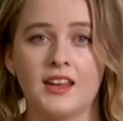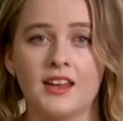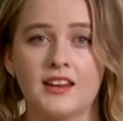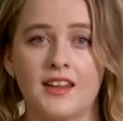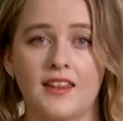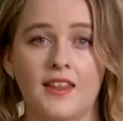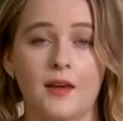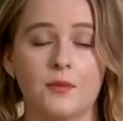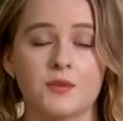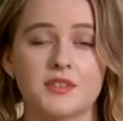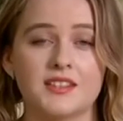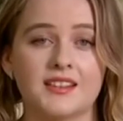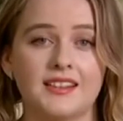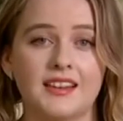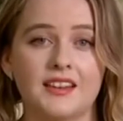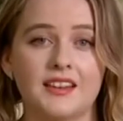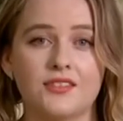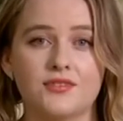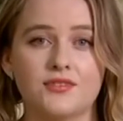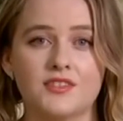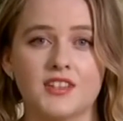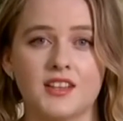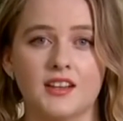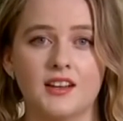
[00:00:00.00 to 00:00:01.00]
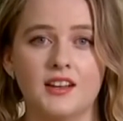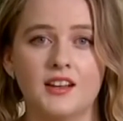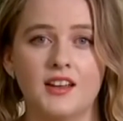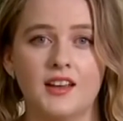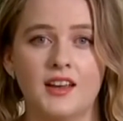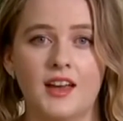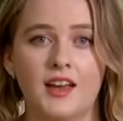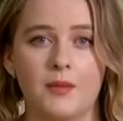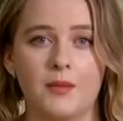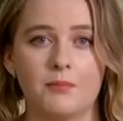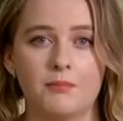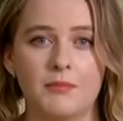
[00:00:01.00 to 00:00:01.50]
Now, that was lifted
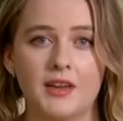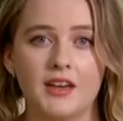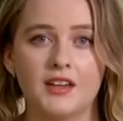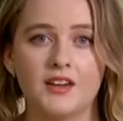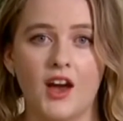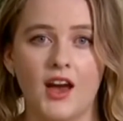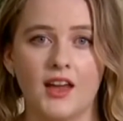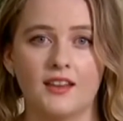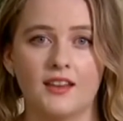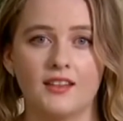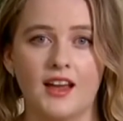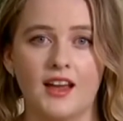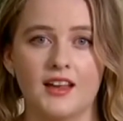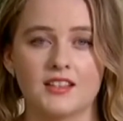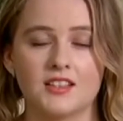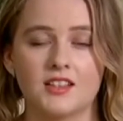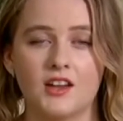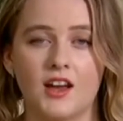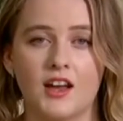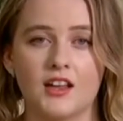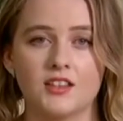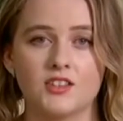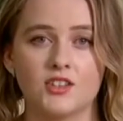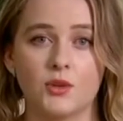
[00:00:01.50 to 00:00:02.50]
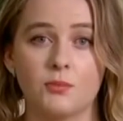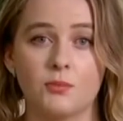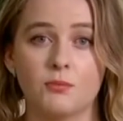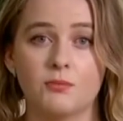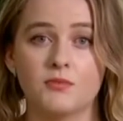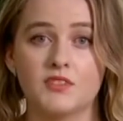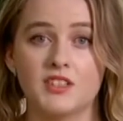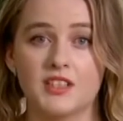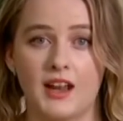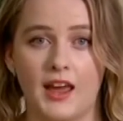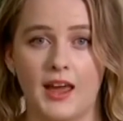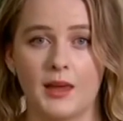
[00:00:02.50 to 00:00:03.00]
at midnight last night, so
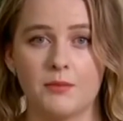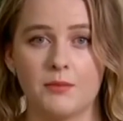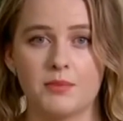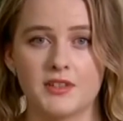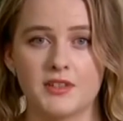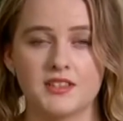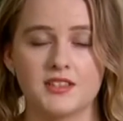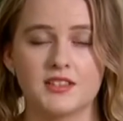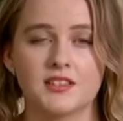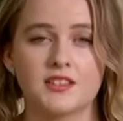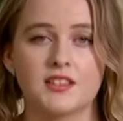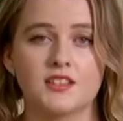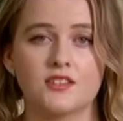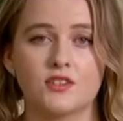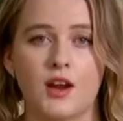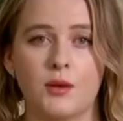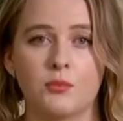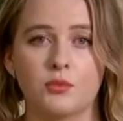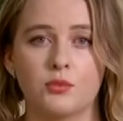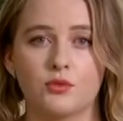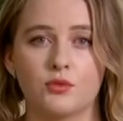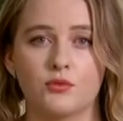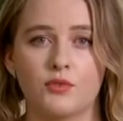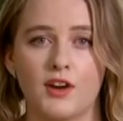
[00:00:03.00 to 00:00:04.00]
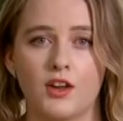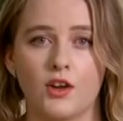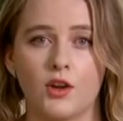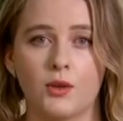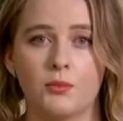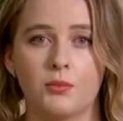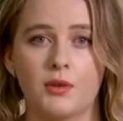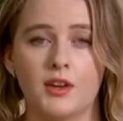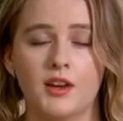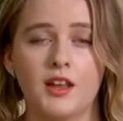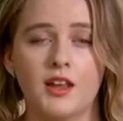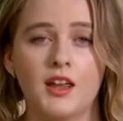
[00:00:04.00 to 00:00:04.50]
today businesses are able to
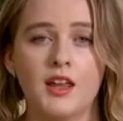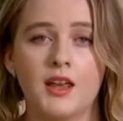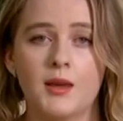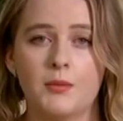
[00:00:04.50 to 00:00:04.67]
reopen.